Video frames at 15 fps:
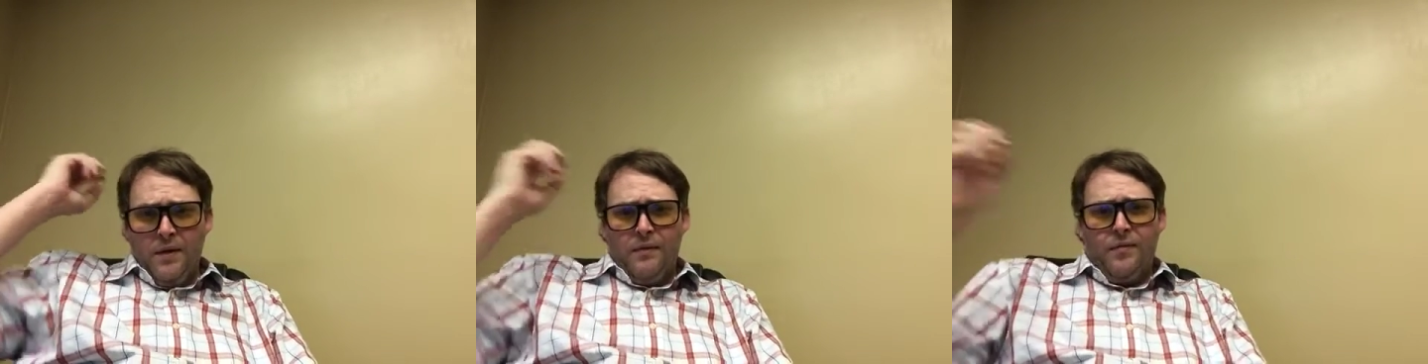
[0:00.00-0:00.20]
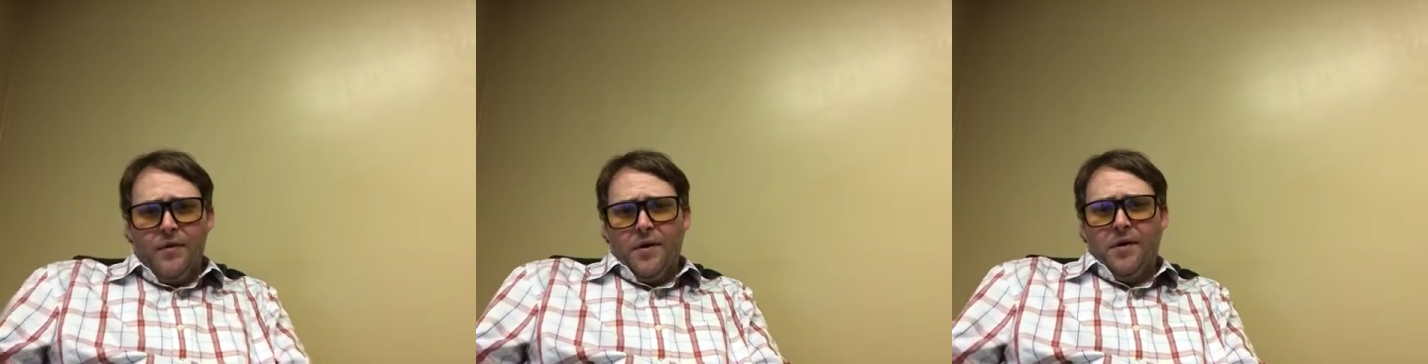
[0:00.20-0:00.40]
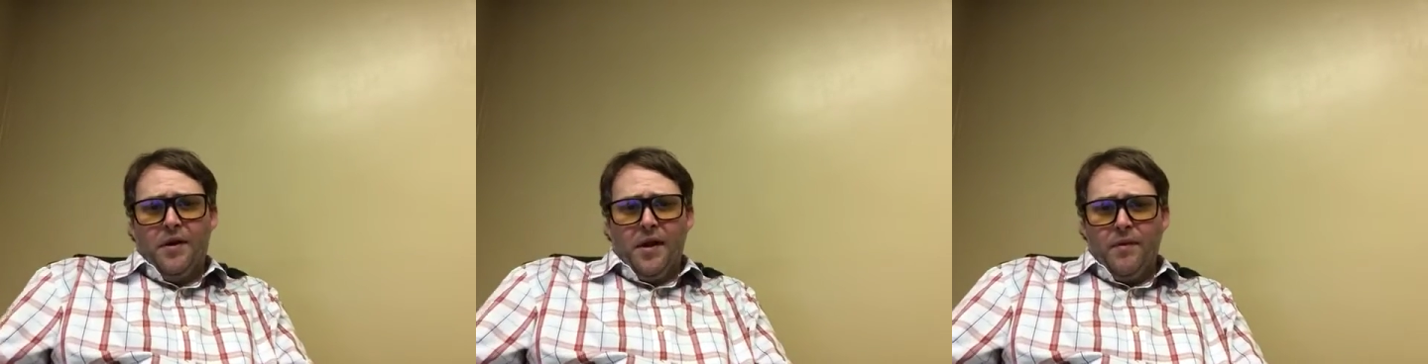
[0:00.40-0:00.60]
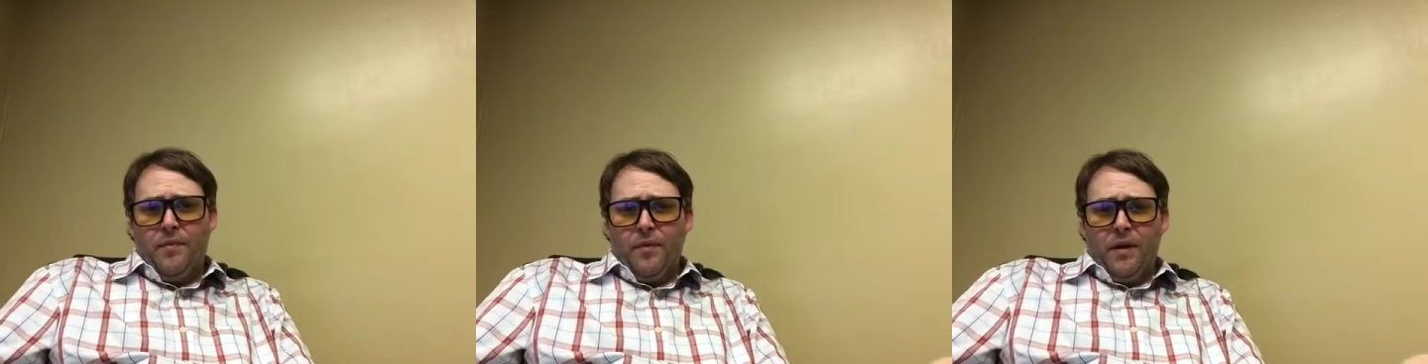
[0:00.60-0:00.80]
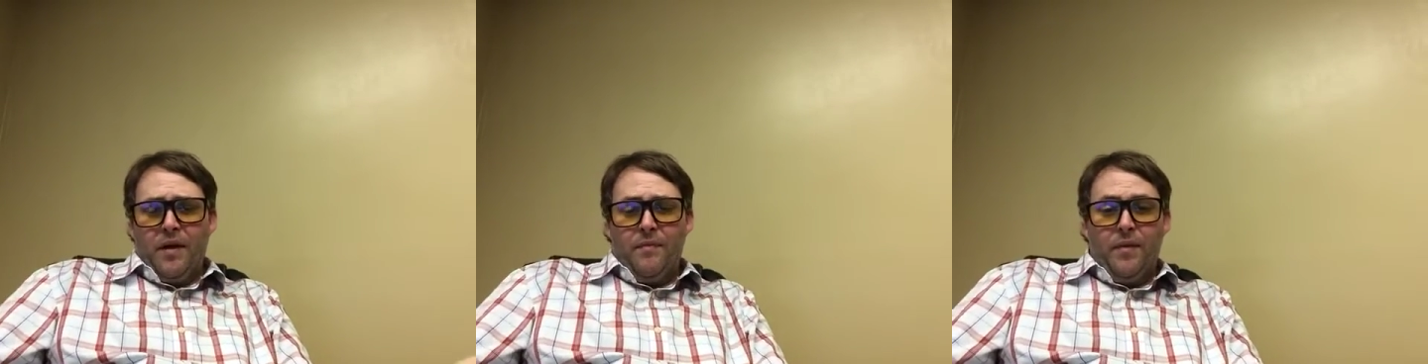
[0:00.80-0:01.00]
For
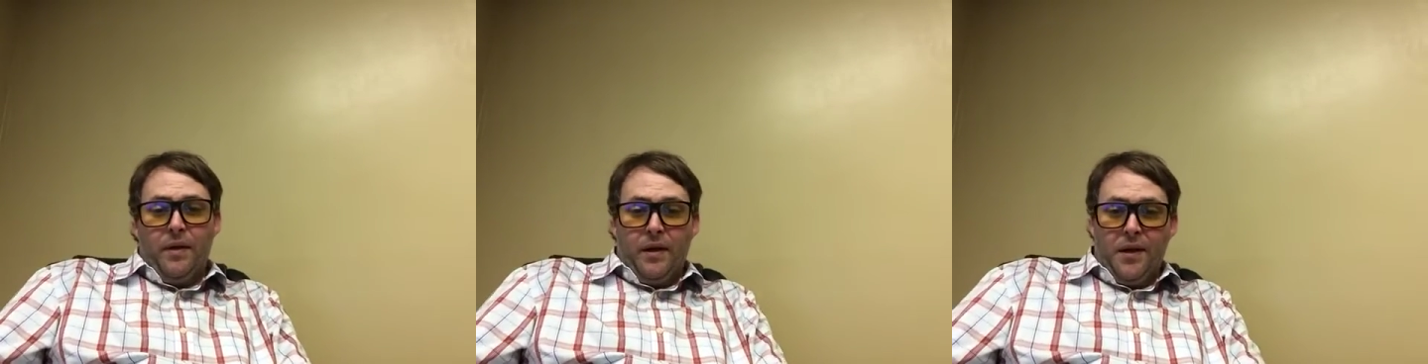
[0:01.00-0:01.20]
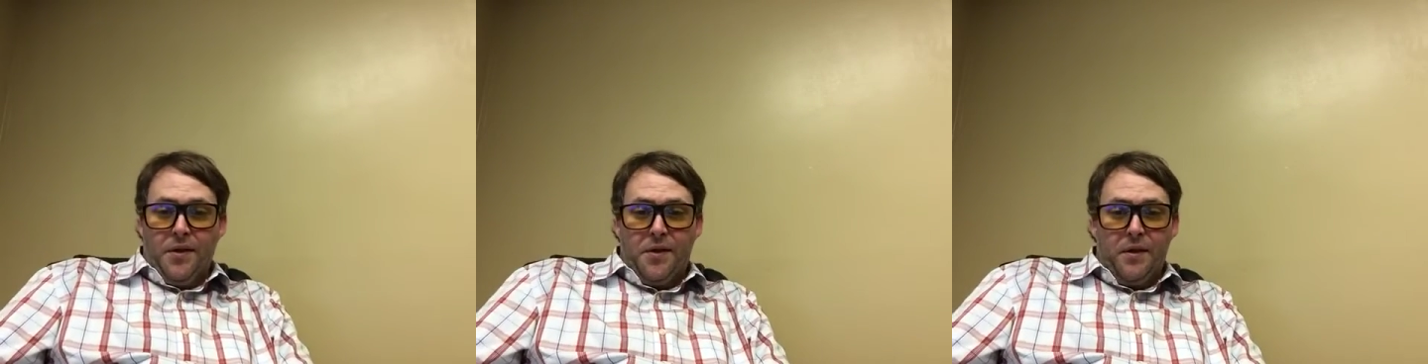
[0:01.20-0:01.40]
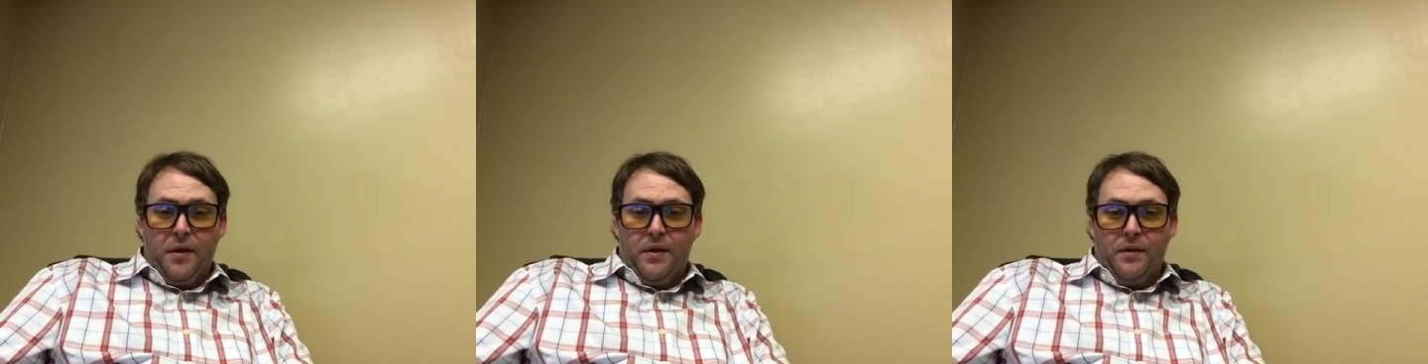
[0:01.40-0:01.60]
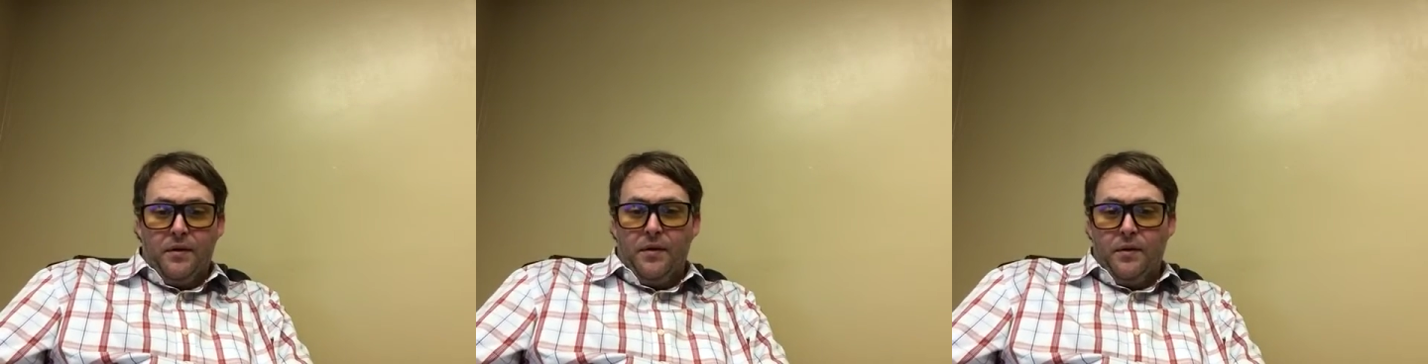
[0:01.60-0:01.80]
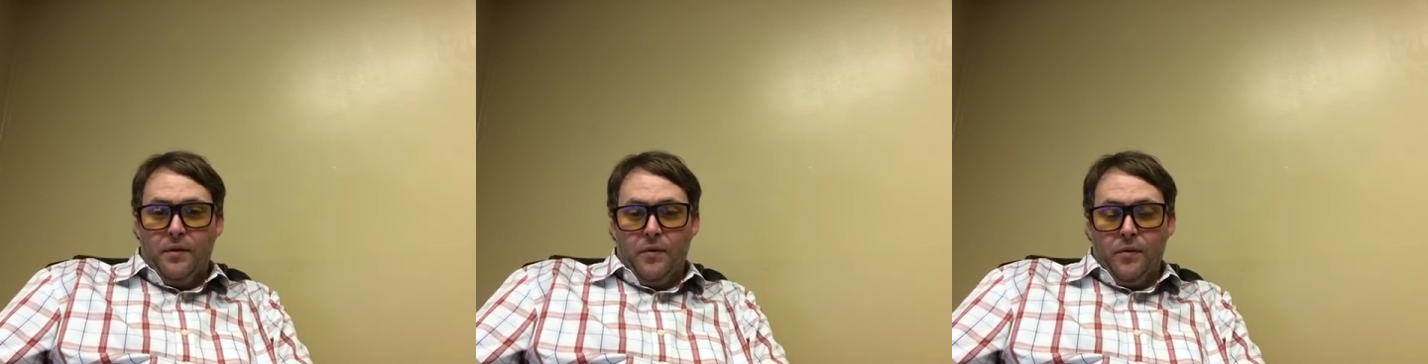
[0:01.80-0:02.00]
example, I've been listening
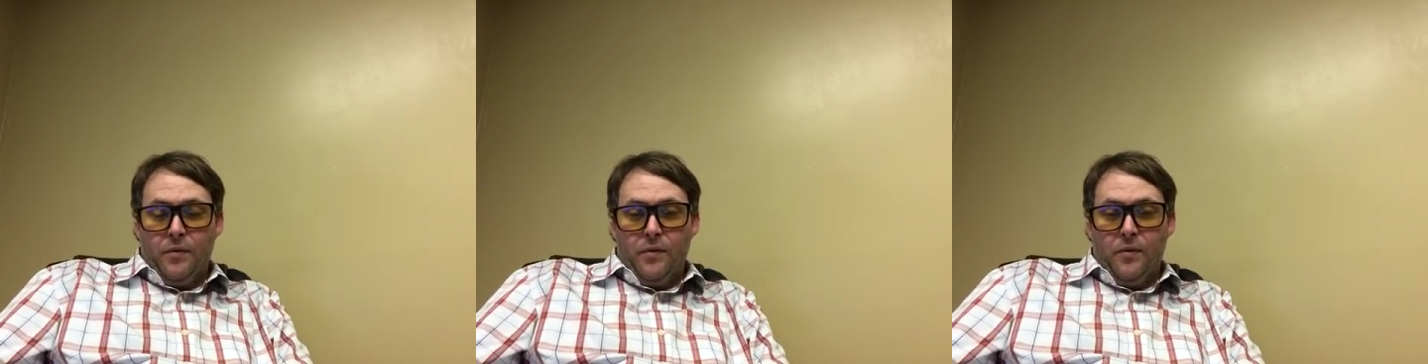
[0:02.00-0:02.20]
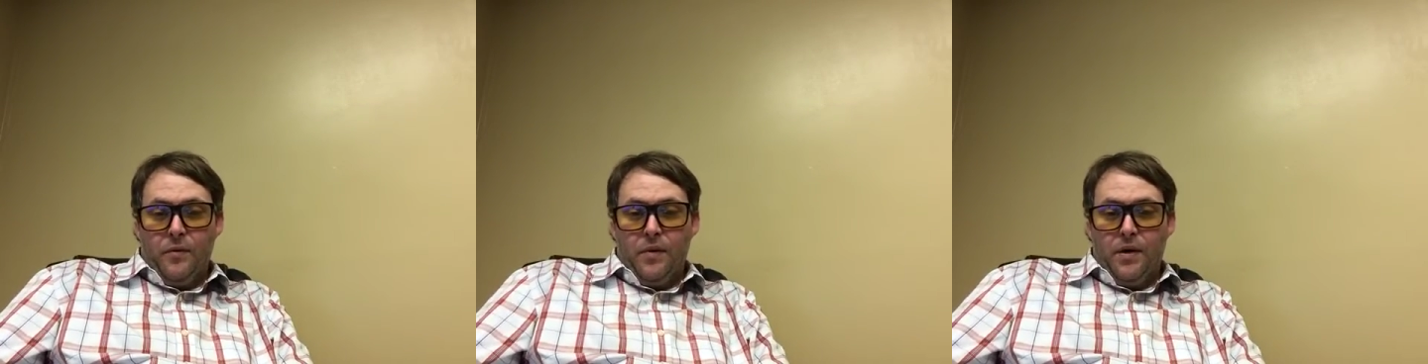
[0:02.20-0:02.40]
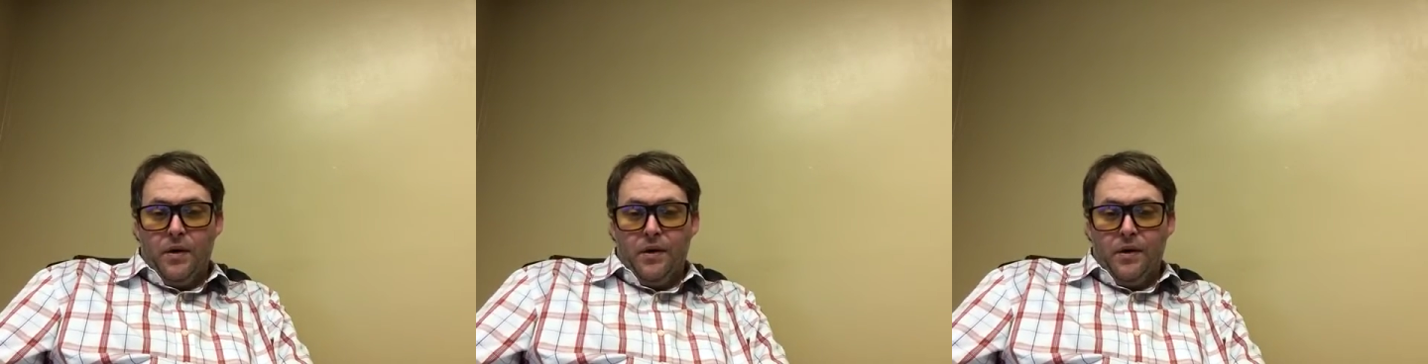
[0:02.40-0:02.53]
to,